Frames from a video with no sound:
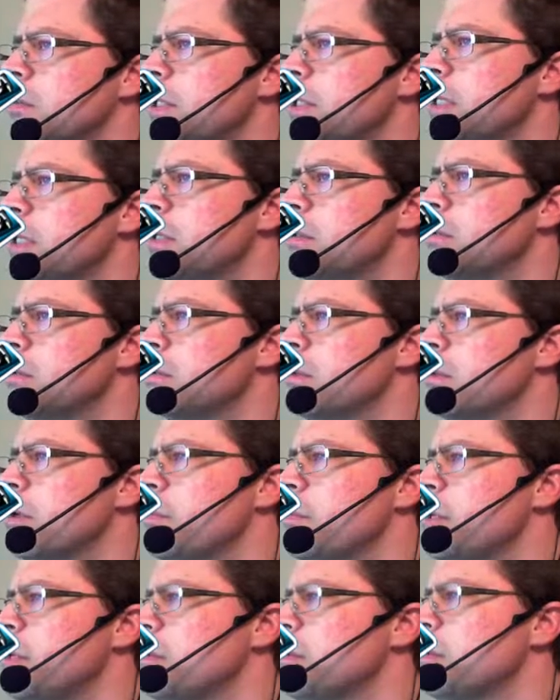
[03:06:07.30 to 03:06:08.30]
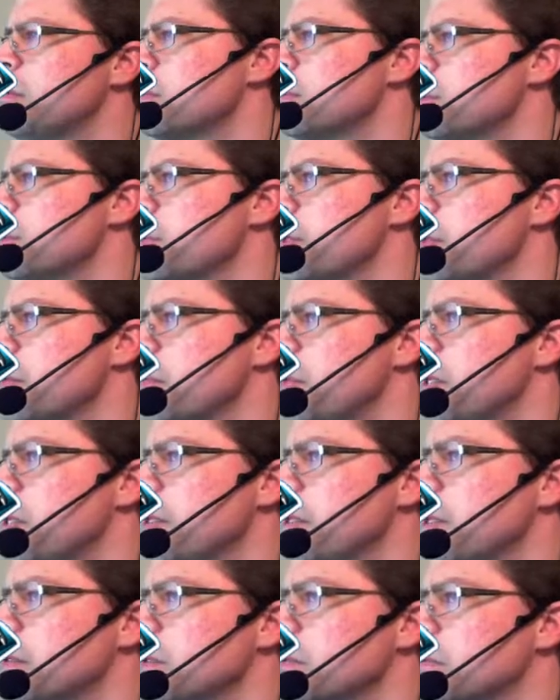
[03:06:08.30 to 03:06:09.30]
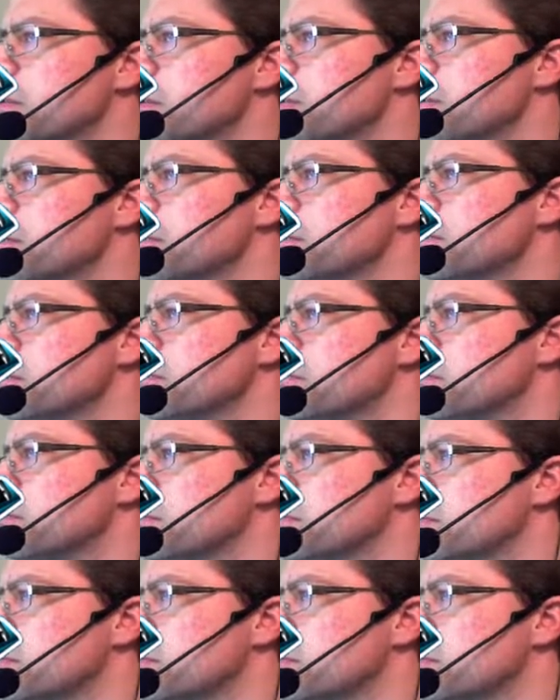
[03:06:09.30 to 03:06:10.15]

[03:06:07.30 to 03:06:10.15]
But then, this is Wikipedia, so.